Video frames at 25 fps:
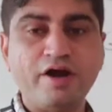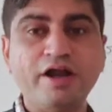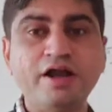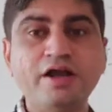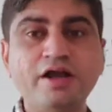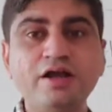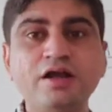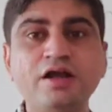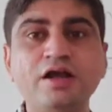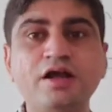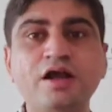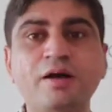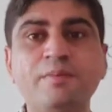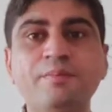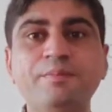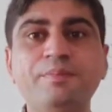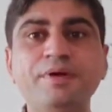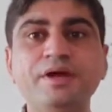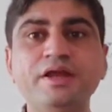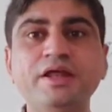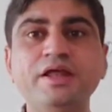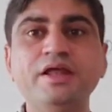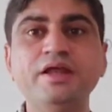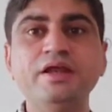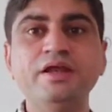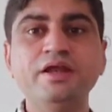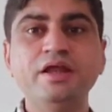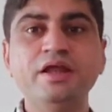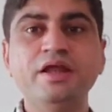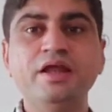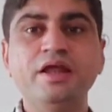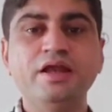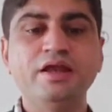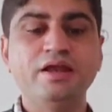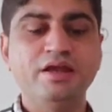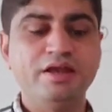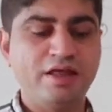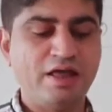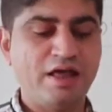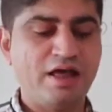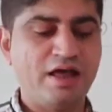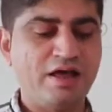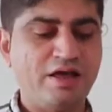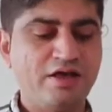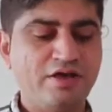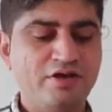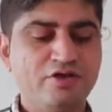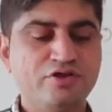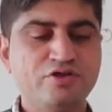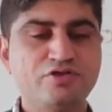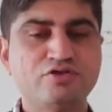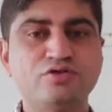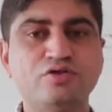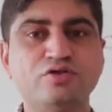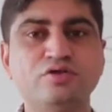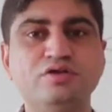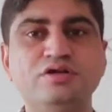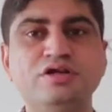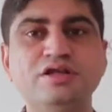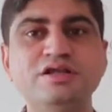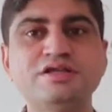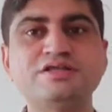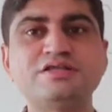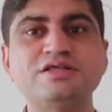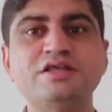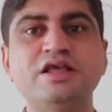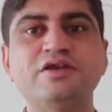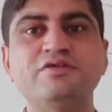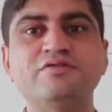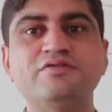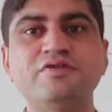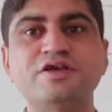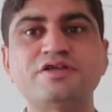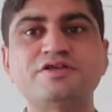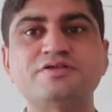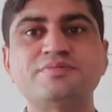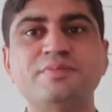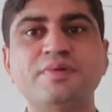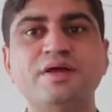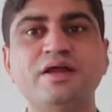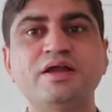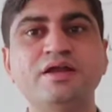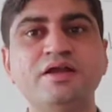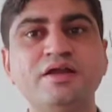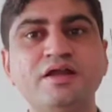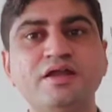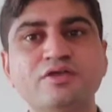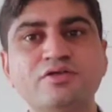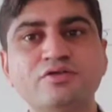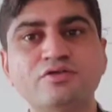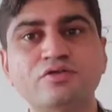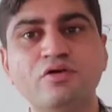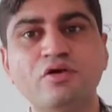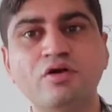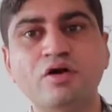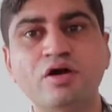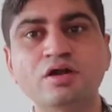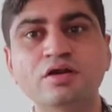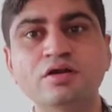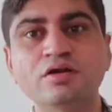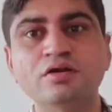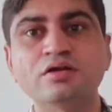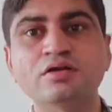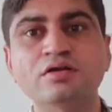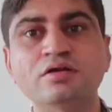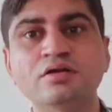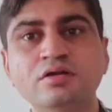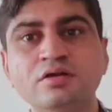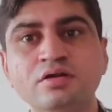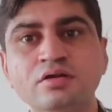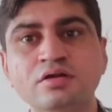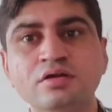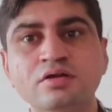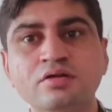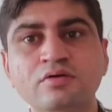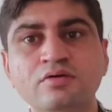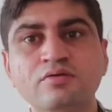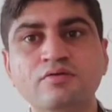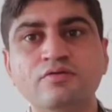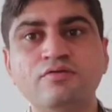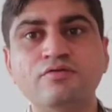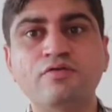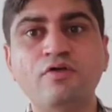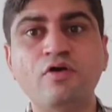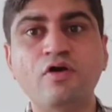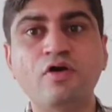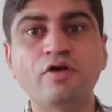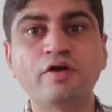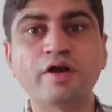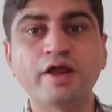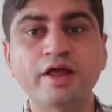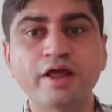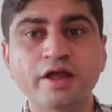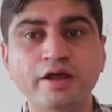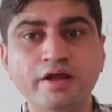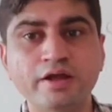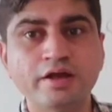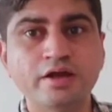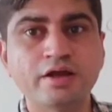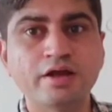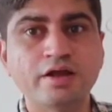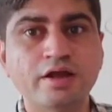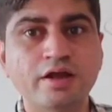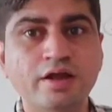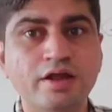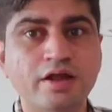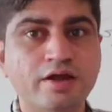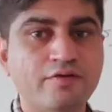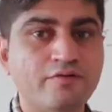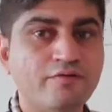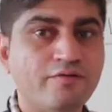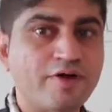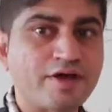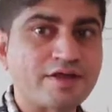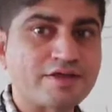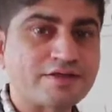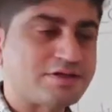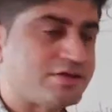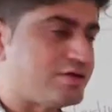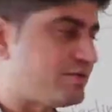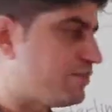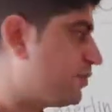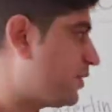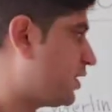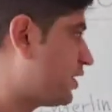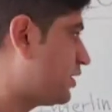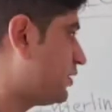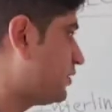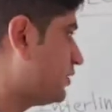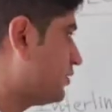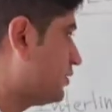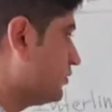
foreign company in India. So this investment is called foreign investment.